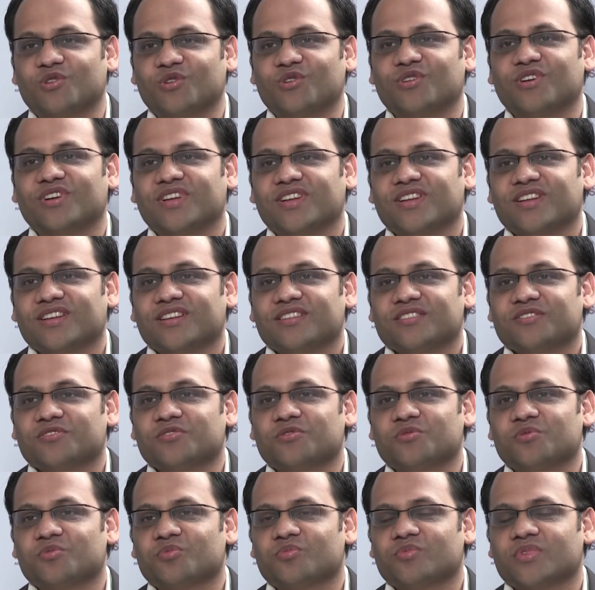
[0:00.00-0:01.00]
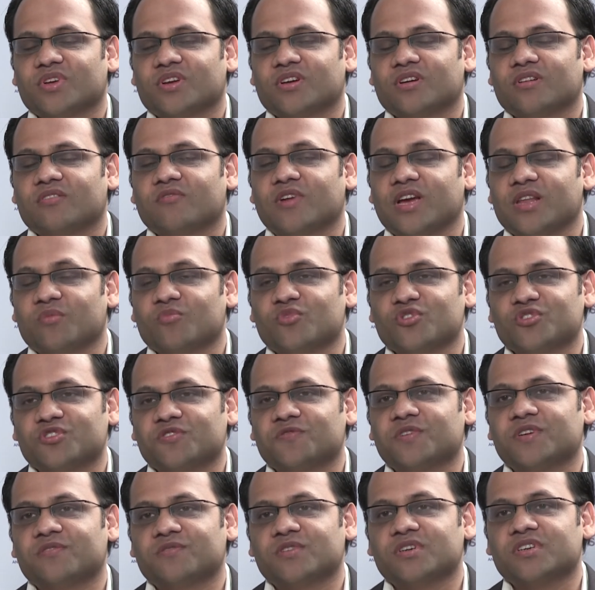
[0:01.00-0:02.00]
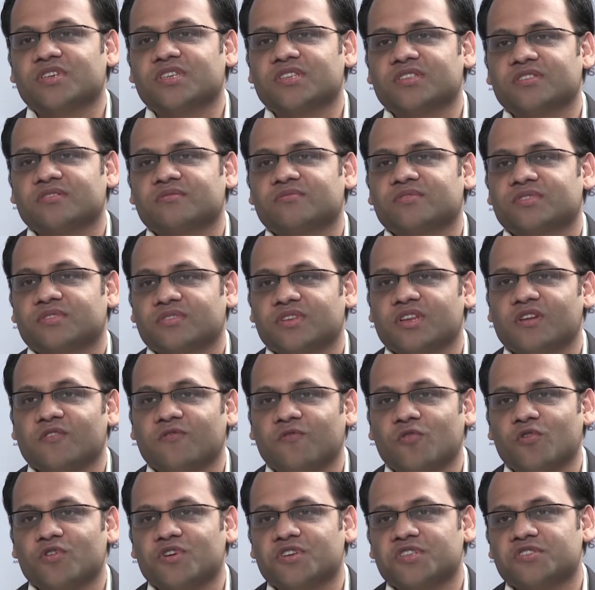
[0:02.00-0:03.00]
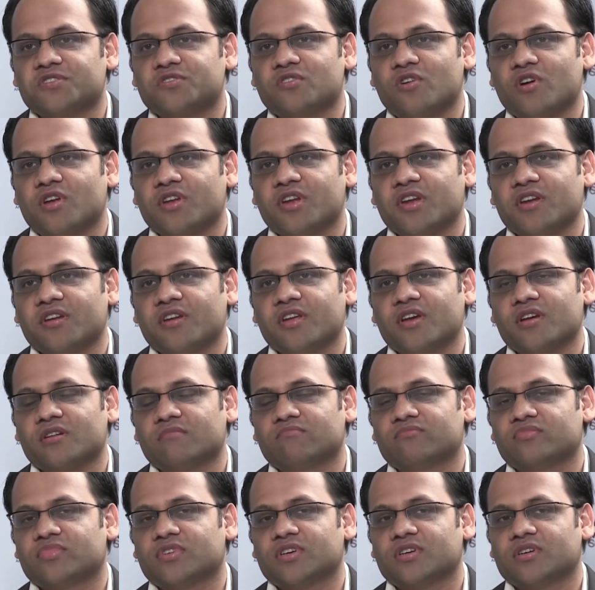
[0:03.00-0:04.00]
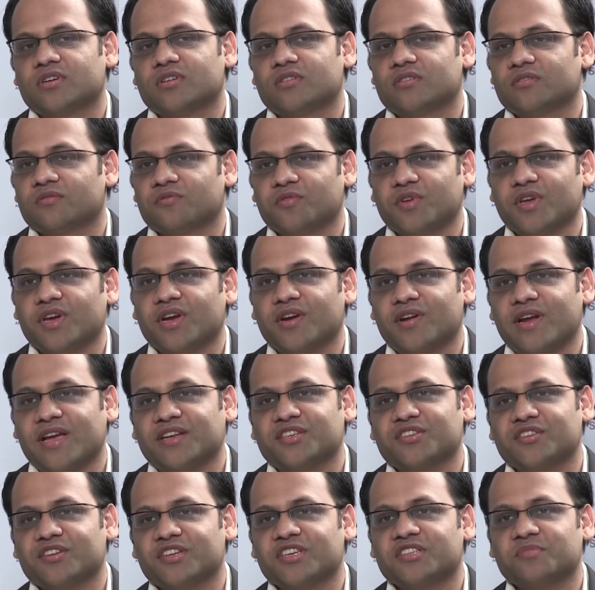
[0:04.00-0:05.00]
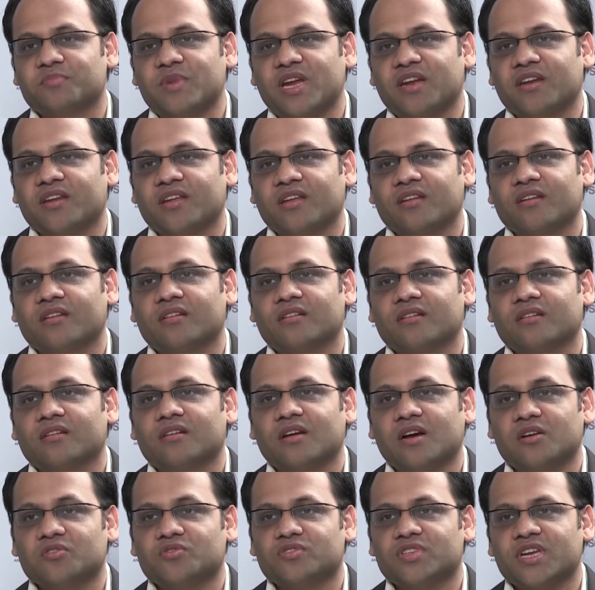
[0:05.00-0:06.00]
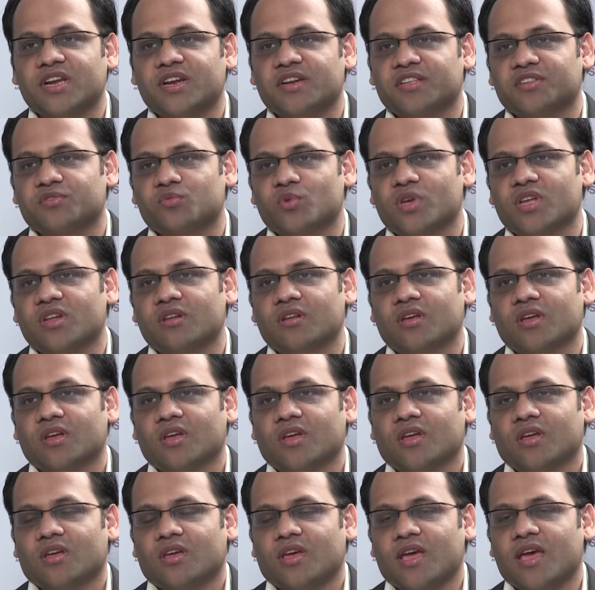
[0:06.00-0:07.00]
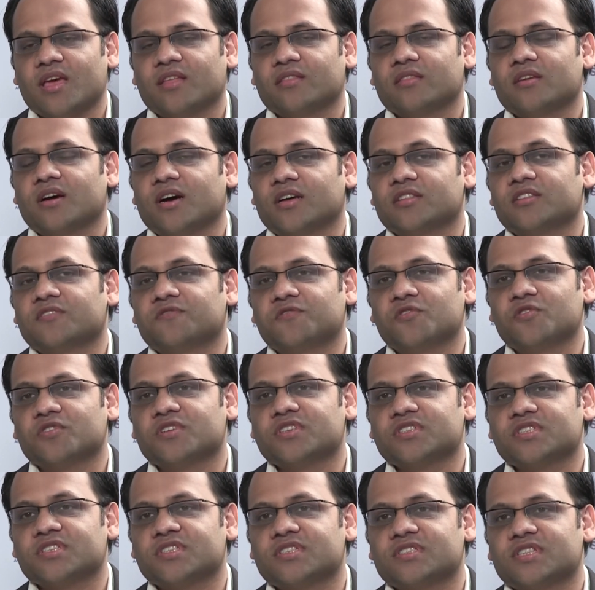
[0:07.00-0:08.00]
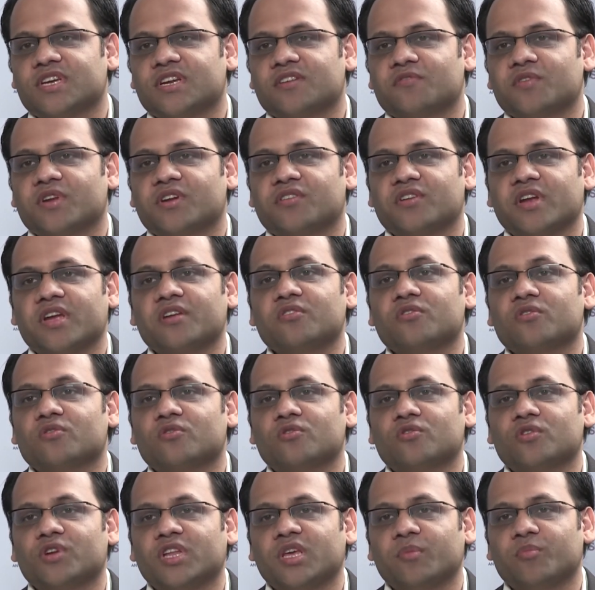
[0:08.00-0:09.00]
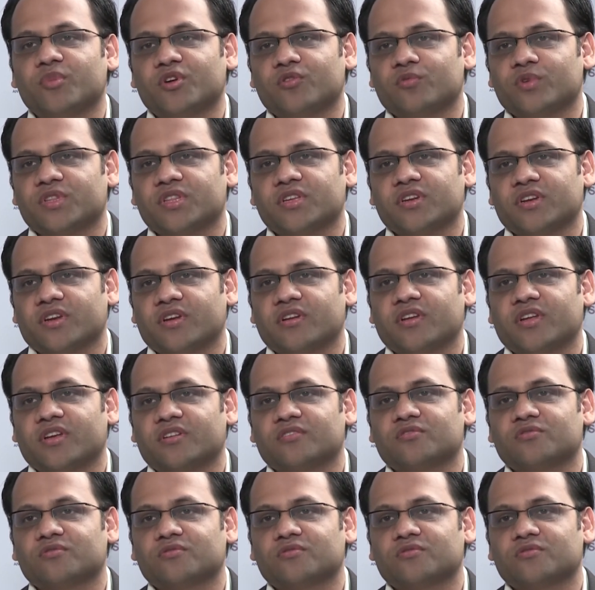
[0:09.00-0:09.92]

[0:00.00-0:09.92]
So, so uh, while most of our work is still focused on India, we are actually expanding outside as well. And the other focus is that we are trying to go deeper within India.